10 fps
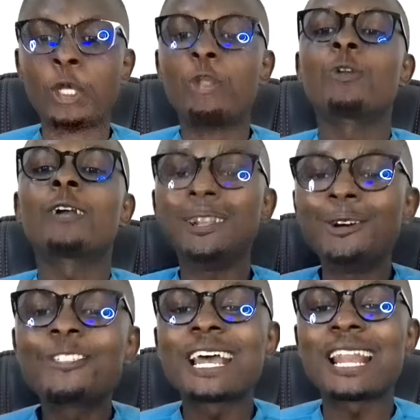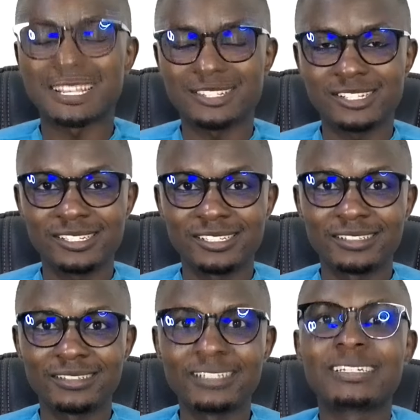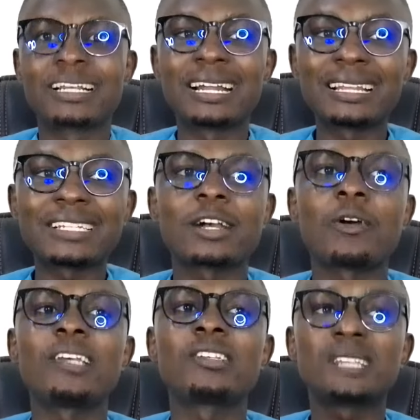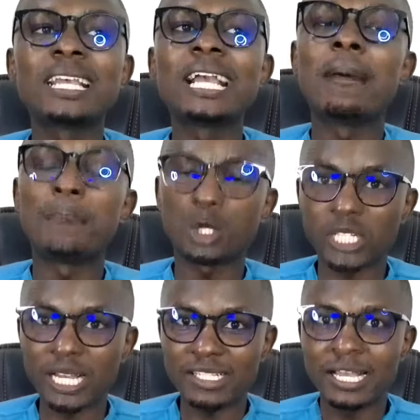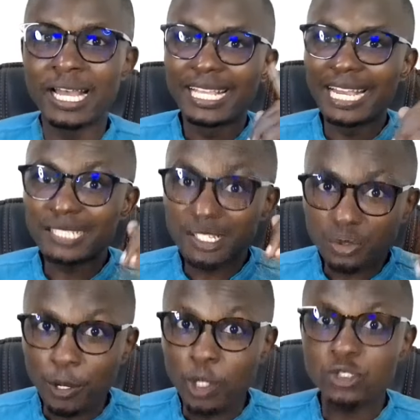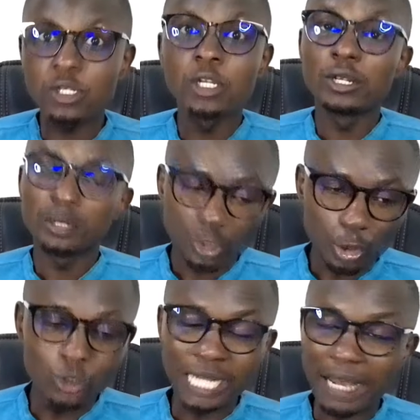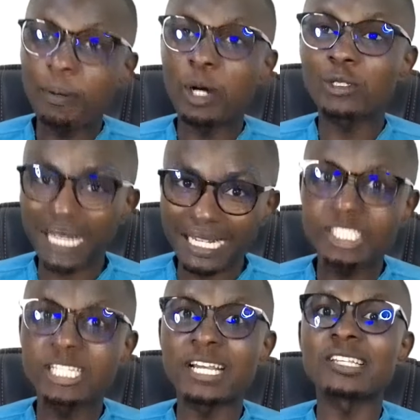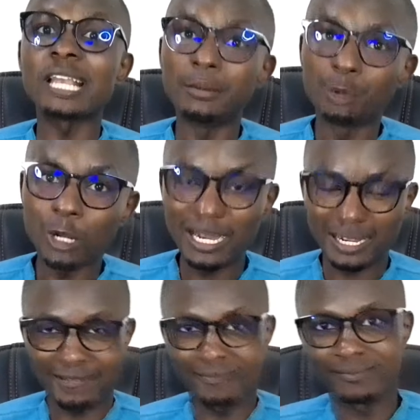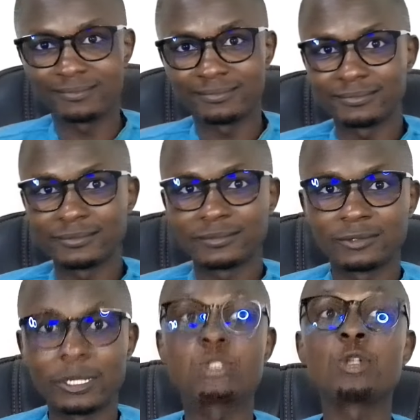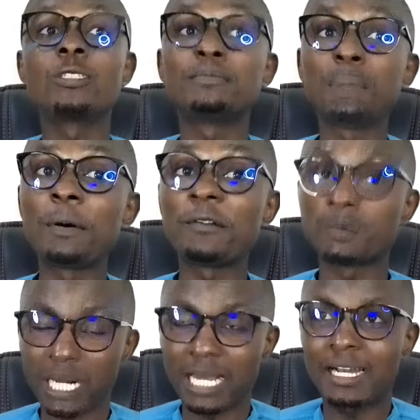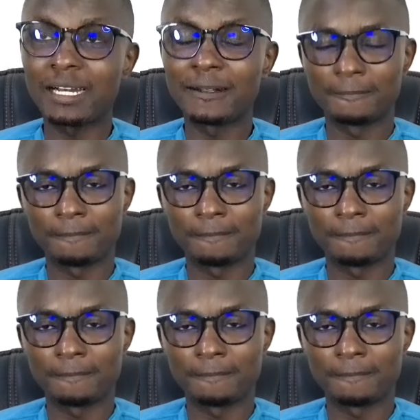You cannot tell us that Rigathi Gachagua is singing about shares, yet his boss talked about that shares in Murang'a, where he told the people of Murang'a